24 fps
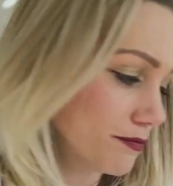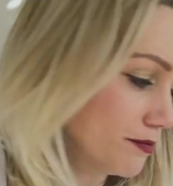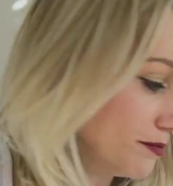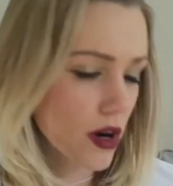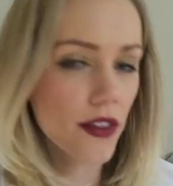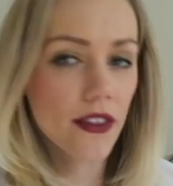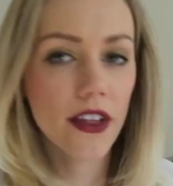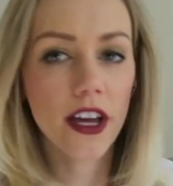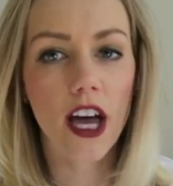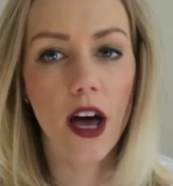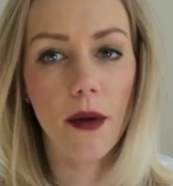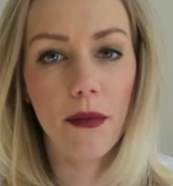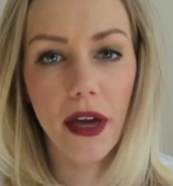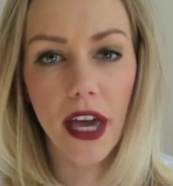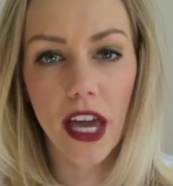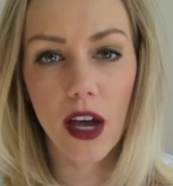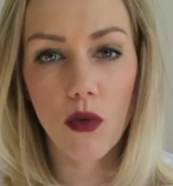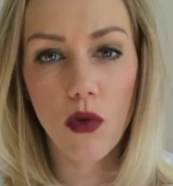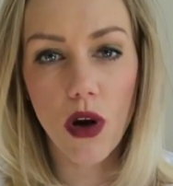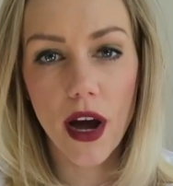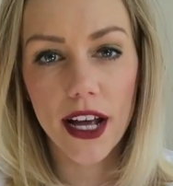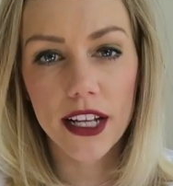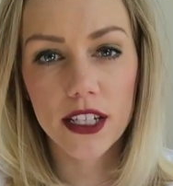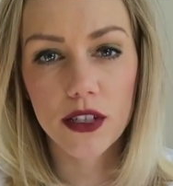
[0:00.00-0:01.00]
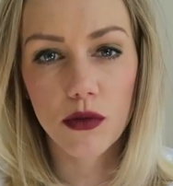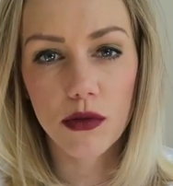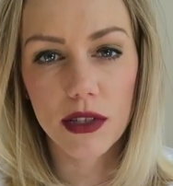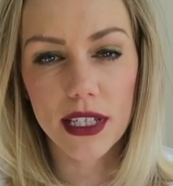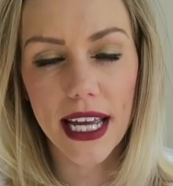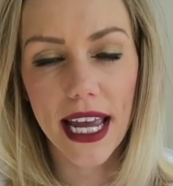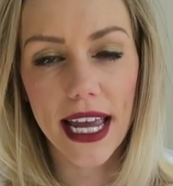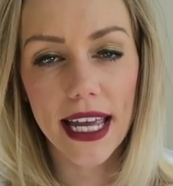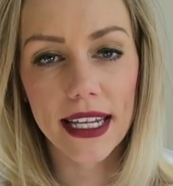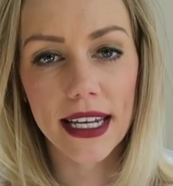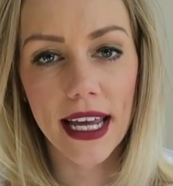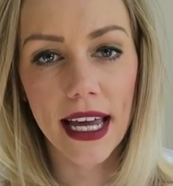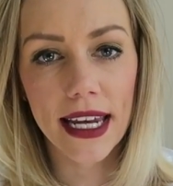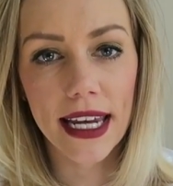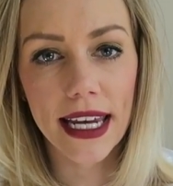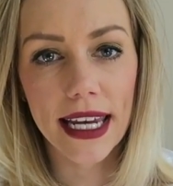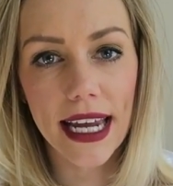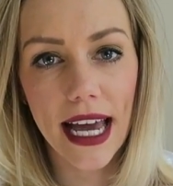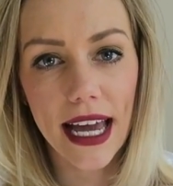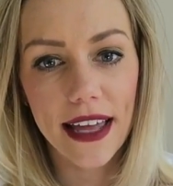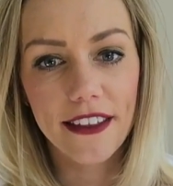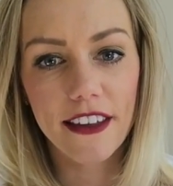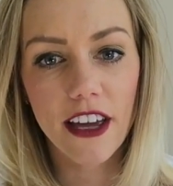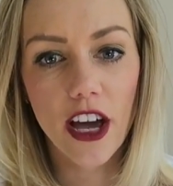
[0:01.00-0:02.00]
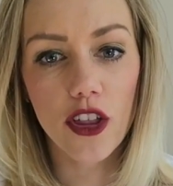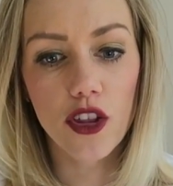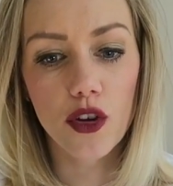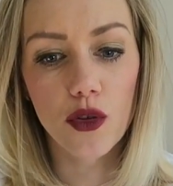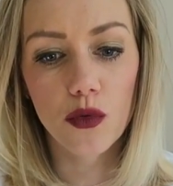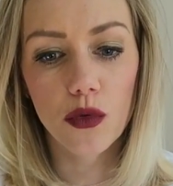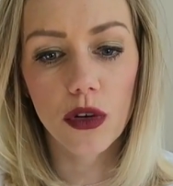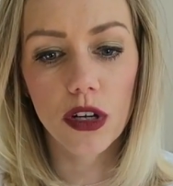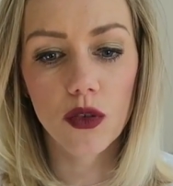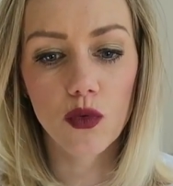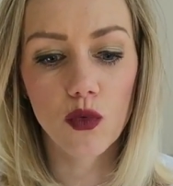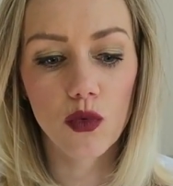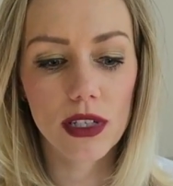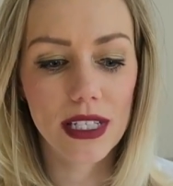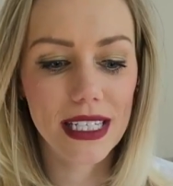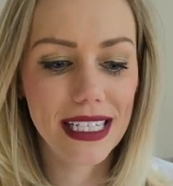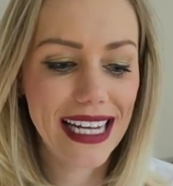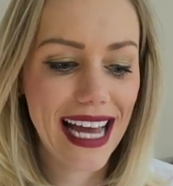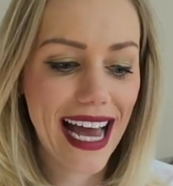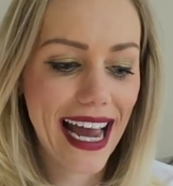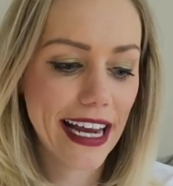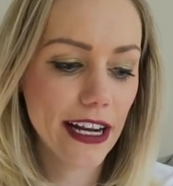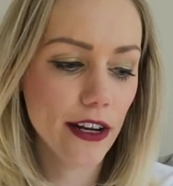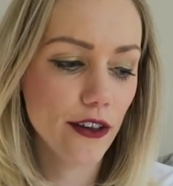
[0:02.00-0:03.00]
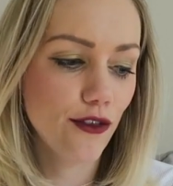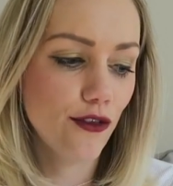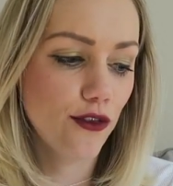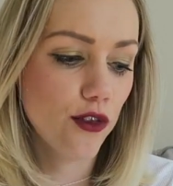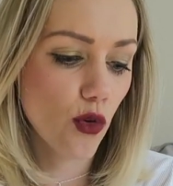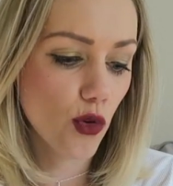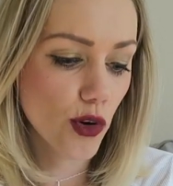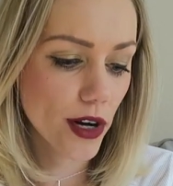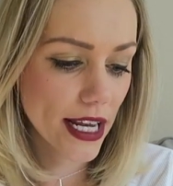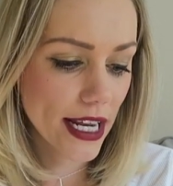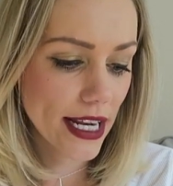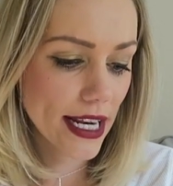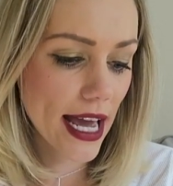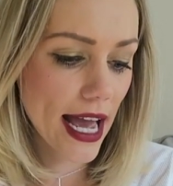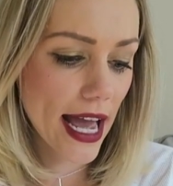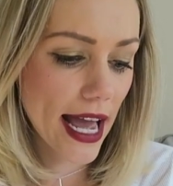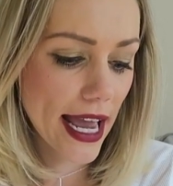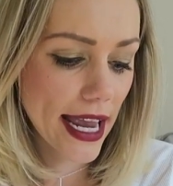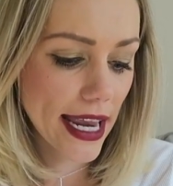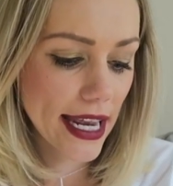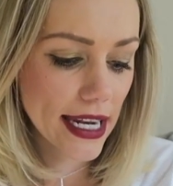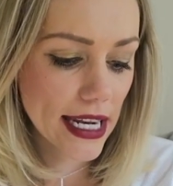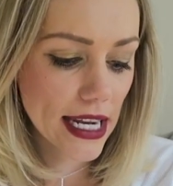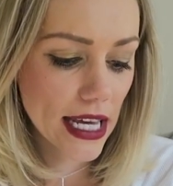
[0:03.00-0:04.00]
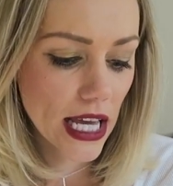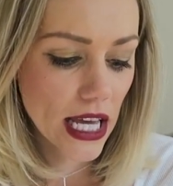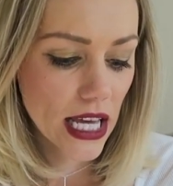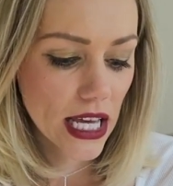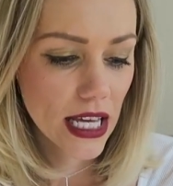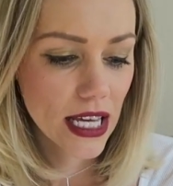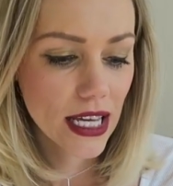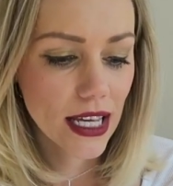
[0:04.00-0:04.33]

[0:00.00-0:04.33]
One of the Cupcake wines was $8.99. The other one was $9.49.